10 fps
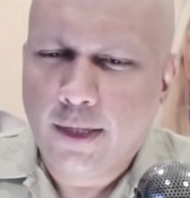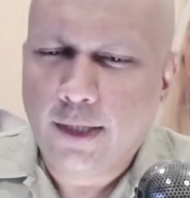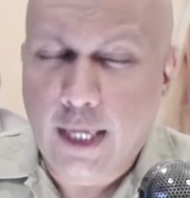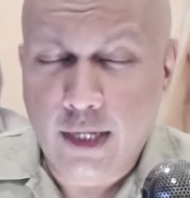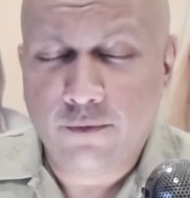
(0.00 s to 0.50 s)

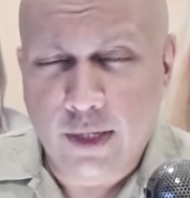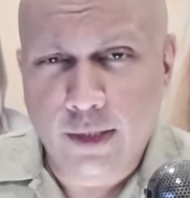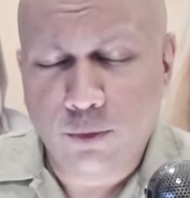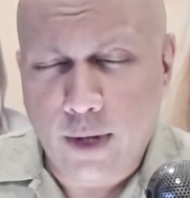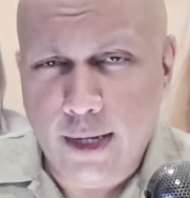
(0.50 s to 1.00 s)
The King of
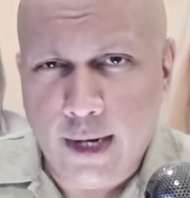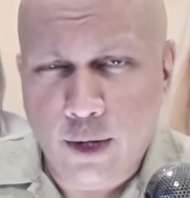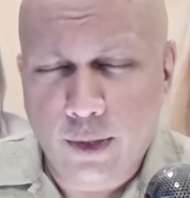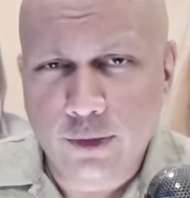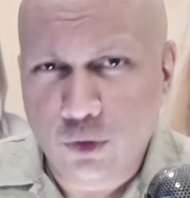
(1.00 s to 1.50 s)
England right
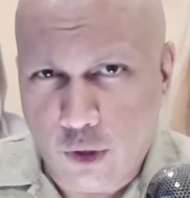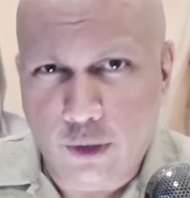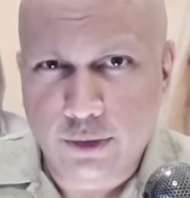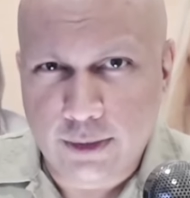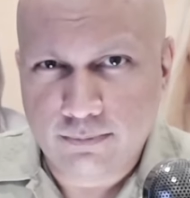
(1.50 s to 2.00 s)
now is
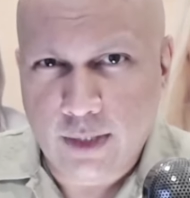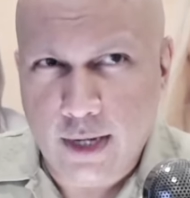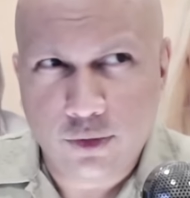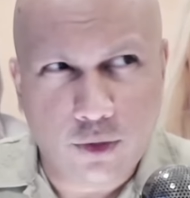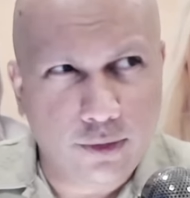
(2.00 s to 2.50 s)
Charles.
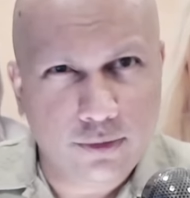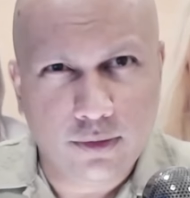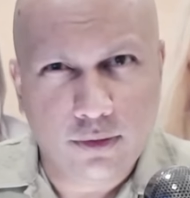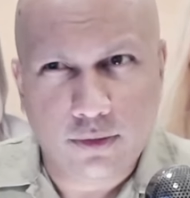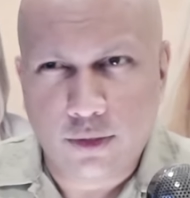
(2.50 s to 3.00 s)
Okay? Charles
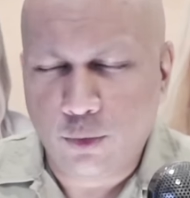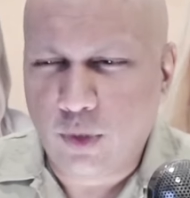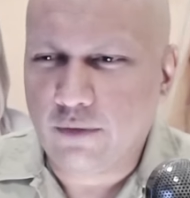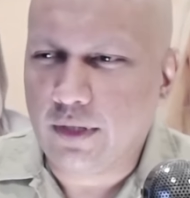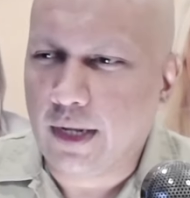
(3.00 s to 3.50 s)
the third or
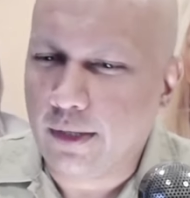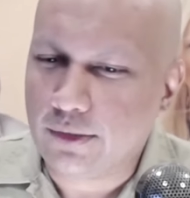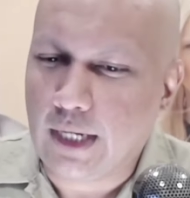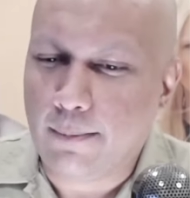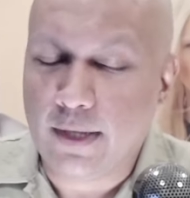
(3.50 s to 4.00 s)
whatever the hell
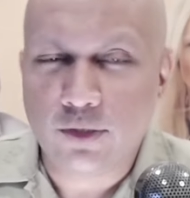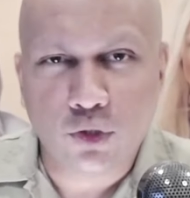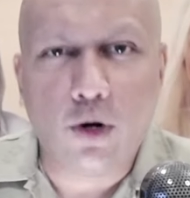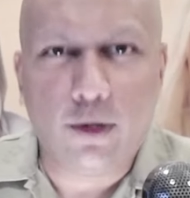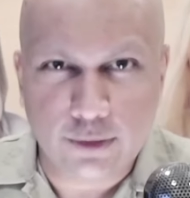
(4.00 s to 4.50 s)
his name is.
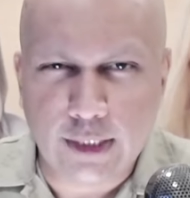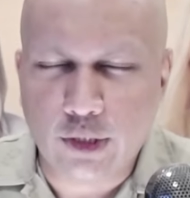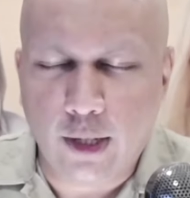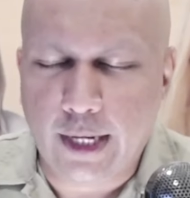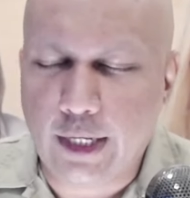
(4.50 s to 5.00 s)
Charles. That's
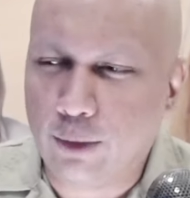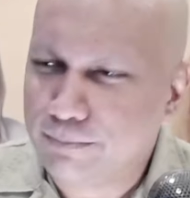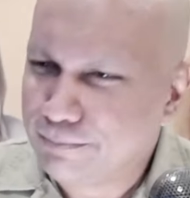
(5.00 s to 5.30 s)
all I know.